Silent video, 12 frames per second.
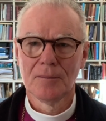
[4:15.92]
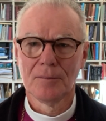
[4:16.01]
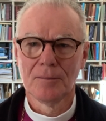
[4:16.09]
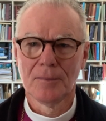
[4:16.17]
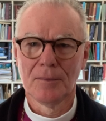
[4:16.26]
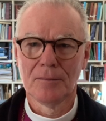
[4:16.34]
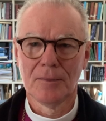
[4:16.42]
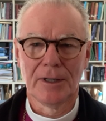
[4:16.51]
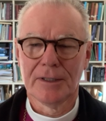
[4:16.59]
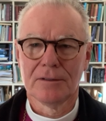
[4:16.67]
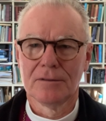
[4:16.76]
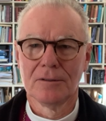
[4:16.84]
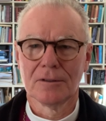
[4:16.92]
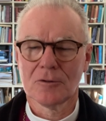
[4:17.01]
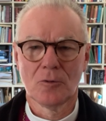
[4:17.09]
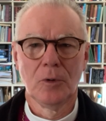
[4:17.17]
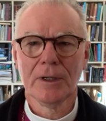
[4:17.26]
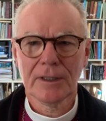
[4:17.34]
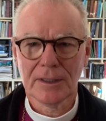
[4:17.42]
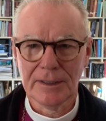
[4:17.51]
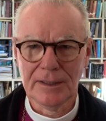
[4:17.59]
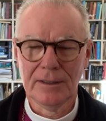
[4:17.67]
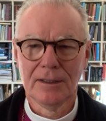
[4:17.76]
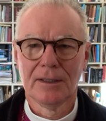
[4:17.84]
might not
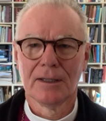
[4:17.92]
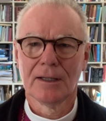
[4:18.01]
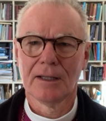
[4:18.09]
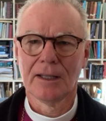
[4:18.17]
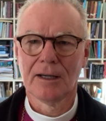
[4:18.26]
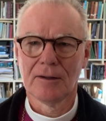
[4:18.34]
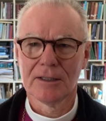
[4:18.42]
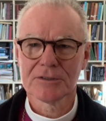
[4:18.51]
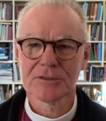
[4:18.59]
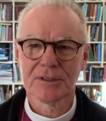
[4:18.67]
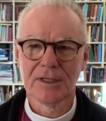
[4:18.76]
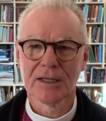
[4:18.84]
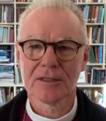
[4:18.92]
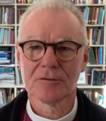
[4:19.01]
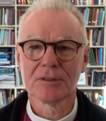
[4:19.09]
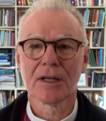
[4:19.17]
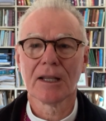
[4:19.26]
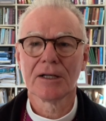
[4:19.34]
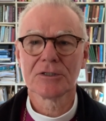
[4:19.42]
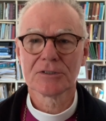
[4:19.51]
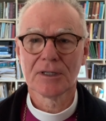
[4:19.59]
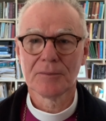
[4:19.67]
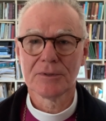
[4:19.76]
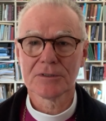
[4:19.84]
quickly allow us to gather in the large
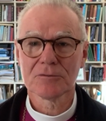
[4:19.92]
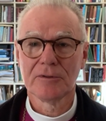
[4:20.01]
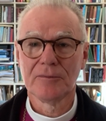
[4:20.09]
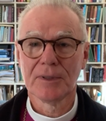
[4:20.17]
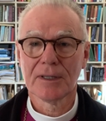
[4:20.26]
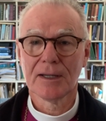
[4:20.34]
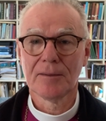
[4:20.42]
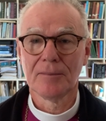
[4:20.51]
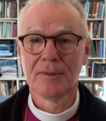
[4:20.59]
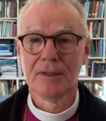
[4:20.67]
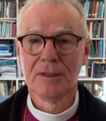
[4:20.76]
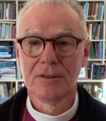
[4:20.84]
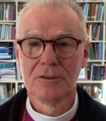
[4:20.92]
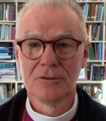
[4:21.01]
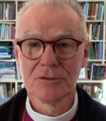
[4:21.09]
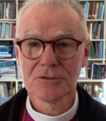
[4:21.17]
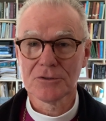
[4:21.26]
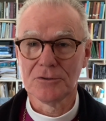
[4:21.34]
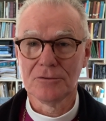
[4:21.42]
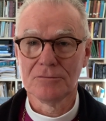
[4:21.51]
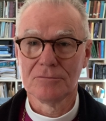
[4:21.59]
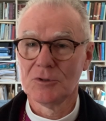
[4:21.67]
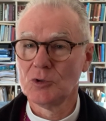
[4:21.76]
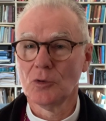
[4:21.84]
numbers we've become used to,
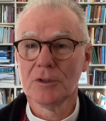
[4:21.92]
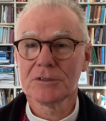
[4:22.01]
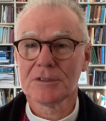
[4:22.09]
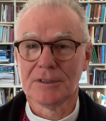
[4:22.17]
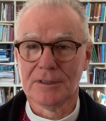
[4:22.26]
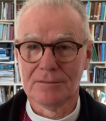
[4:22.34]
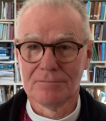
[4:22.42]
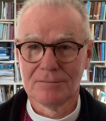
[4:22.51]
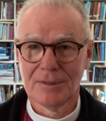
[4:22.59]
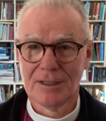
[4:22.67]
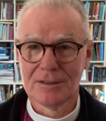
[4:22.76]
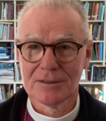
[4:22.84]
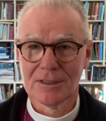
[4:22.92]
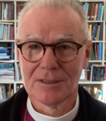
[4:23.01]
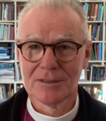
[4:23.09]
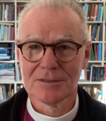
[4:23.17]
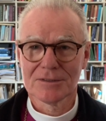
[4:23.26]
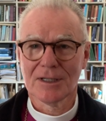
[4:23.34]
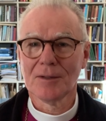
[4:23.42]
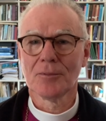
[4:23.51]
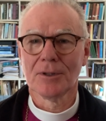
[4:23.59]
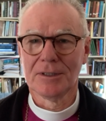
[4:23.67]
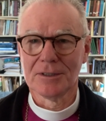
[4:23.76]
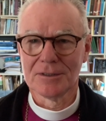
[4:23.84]
and joyously and
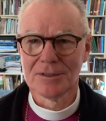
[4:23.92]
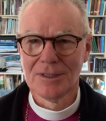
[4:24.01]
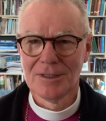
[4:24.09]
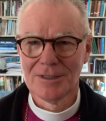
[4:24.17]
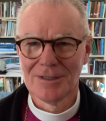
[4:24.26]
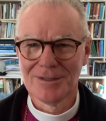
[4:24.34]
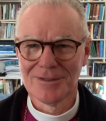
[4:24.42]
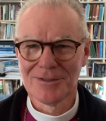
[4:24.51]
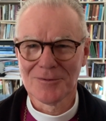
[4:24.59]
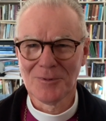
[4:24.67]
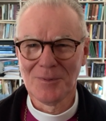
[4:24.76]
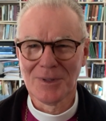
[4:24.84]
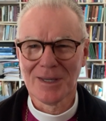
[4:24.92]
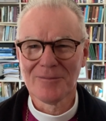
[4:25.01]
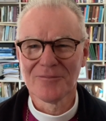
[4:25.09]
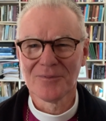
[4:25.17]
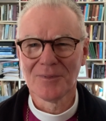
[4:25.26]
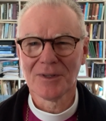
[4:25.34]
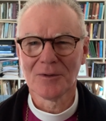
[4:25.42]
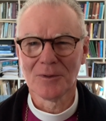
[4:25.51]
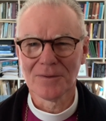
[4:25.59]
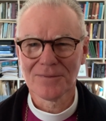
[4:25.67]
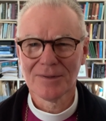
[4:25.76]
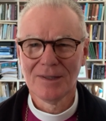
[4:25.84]
celebrated that we've become familiar
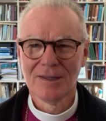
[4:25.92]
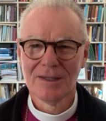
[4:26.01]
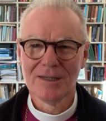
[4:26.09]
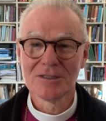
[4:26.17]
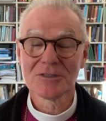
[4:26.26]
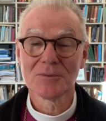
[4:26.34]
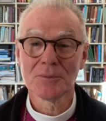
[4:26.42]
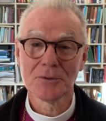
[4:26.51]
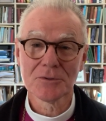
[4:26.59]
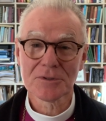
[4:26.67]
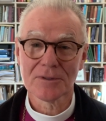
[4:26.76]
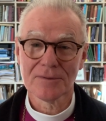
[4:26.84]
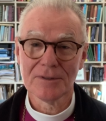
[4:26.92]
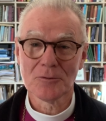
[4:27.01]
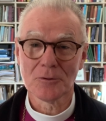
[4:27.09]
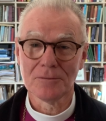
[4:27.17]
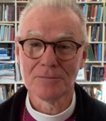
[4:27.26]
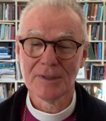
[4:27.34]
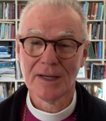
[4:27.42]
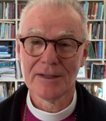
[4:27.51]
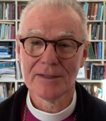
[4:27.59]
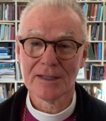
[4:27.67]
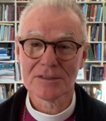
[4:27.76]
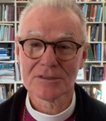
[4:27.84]
with in St. Paul's Cathedral.
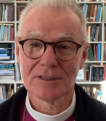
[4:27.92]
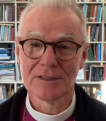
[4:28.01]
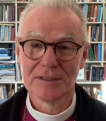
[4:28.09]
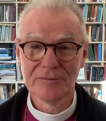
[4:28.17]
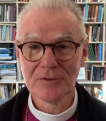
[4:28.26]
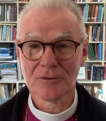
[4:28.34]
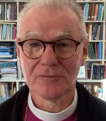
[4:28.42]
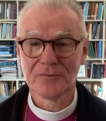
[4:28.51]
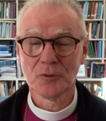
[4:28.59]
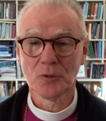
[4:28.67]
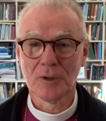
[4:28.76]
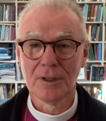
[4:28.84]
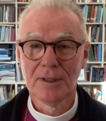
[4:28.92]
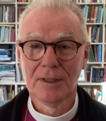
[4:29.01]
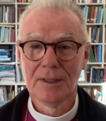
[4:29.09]
And that's difficult for